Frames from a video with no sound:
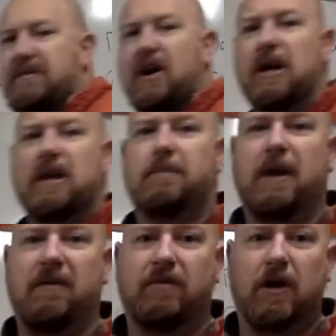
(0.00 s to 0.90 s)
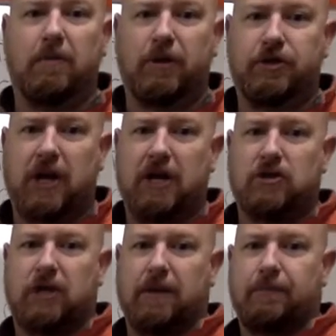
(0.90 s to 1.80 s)
our independent variable
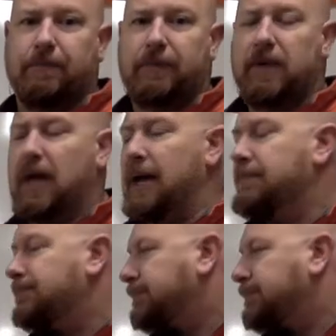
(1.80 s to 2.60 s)
changing. Okay?